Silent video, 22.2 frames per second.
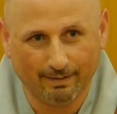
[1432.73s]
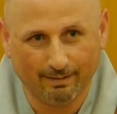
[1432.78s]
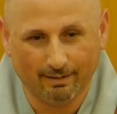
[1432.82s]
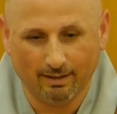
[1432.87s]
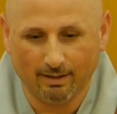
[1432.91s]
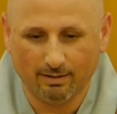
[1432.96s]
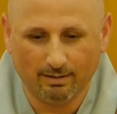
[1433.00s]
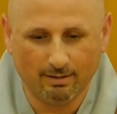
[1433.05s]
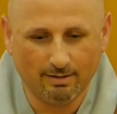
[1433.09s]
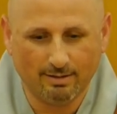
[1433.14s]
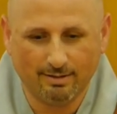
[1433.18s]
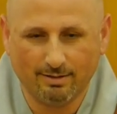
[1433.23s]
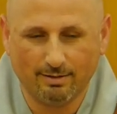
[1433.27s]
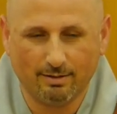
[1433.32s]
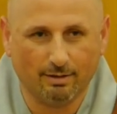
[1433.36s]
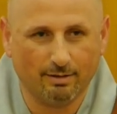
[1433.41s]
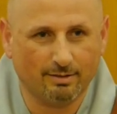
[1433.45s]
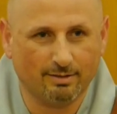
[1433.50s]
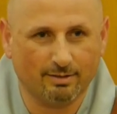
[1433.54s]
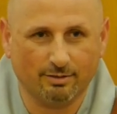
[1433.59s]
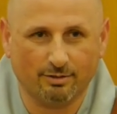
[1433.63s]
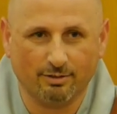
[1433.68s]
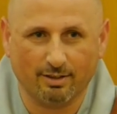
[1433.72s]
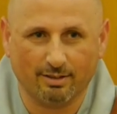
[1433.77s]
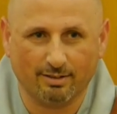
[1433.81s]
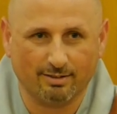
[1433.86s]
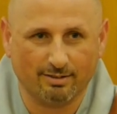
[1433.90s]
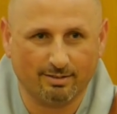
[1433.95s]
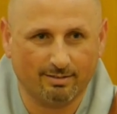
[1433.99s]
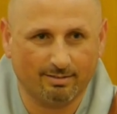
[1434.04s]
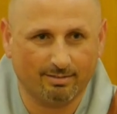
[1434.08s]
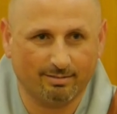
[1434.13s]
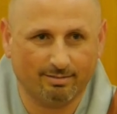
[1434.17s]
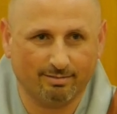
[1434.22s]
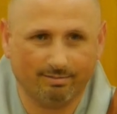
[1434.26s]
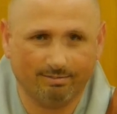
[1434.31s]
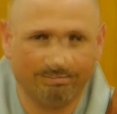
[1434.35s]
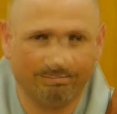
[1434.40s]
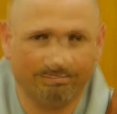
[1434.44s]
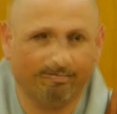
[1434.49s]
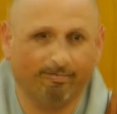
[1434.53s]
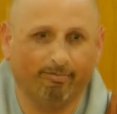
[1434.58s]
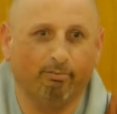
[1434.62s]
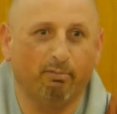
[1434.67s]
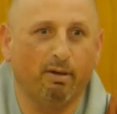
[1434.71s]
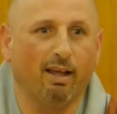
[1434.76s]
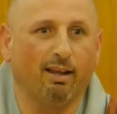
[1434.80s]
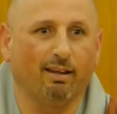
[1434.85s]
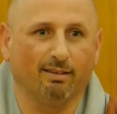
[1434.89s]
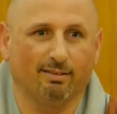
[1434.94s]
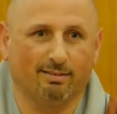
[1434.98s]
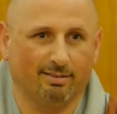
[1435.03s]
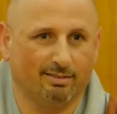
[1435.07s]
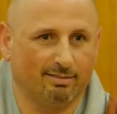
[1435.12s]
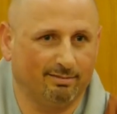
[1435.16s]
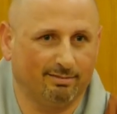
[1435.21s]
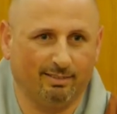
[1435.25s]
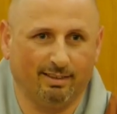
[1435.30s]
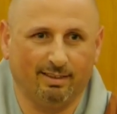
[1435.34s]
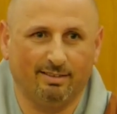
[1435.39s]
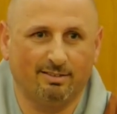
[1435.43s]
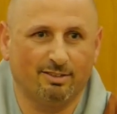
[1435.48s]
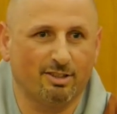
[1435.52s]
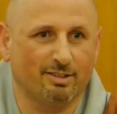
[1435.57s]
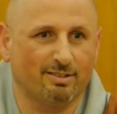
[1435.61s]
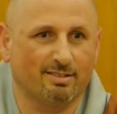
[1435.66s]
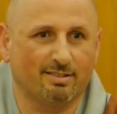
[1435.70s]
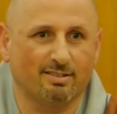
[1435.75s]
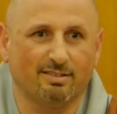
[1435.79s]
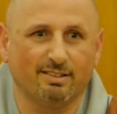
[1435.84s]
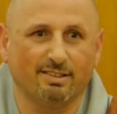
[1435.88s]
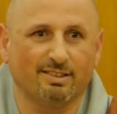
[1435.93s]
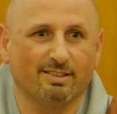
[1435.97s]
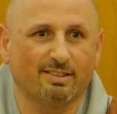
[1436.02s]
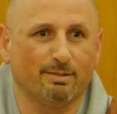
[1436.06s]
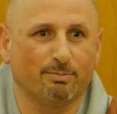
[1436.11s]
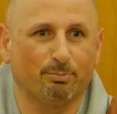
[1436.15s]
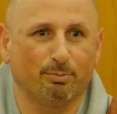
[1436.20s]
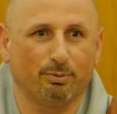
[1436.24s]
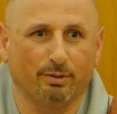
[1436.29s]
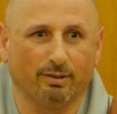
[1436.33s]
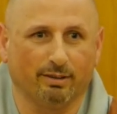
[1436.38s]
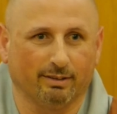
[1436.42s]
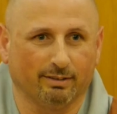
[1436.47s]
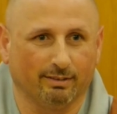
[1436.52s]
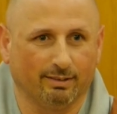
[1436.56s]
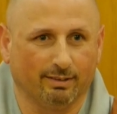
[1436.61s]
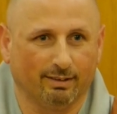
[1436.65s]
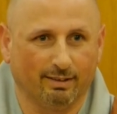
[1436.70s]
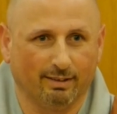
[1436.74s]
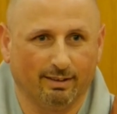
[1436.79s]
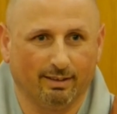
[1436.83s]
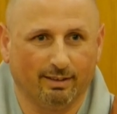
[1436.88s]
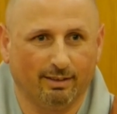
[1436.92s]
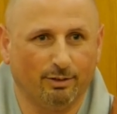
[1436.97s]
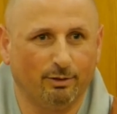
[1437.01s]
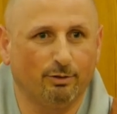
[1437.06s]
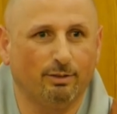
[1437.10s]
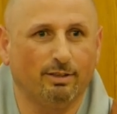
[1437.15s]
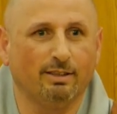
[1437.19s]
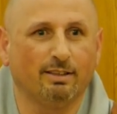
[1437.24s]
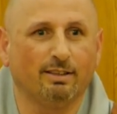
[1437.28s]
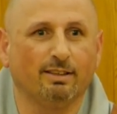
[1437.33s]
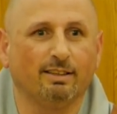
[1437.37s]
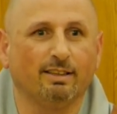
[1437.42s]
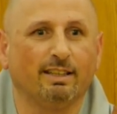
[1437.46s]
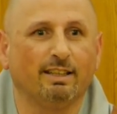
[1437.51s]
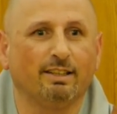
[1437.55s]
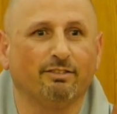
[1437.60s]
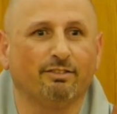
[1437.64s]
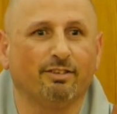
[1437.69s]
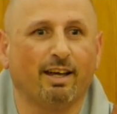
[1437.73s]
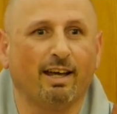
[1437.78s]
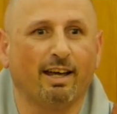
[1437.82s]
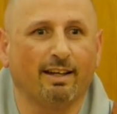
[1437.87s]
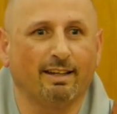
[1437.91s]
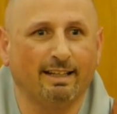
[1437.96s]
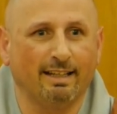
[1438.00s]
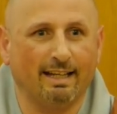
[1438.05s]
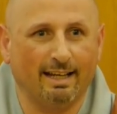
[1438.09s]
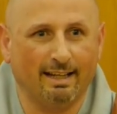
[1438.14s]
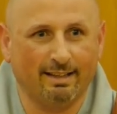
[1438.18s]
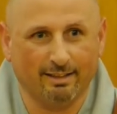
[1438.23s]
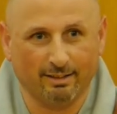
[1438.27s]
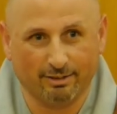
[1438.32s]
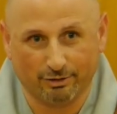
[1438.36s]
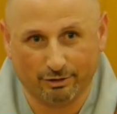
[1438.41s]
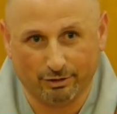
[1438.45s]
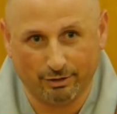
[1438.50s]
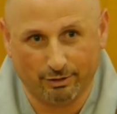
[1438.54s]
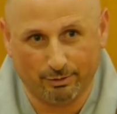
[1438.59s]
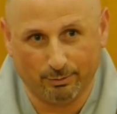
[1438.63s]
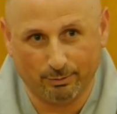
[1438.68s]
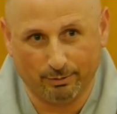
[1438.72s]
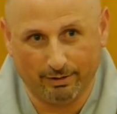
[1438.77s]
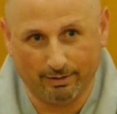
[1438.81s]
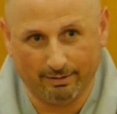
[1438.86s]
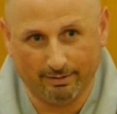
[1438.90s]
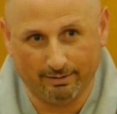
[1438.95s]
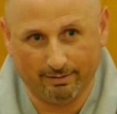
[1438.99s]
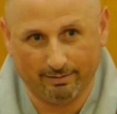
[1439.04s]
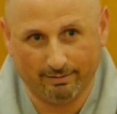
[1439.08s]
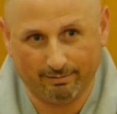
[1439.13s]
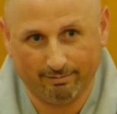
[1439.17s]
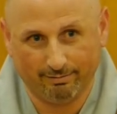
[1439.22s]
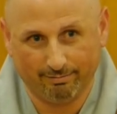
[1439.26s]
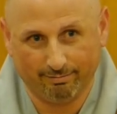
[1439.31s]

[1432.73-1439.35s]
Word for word: Then these thoughts just melt, it just disappear. You didn't give any energy to it.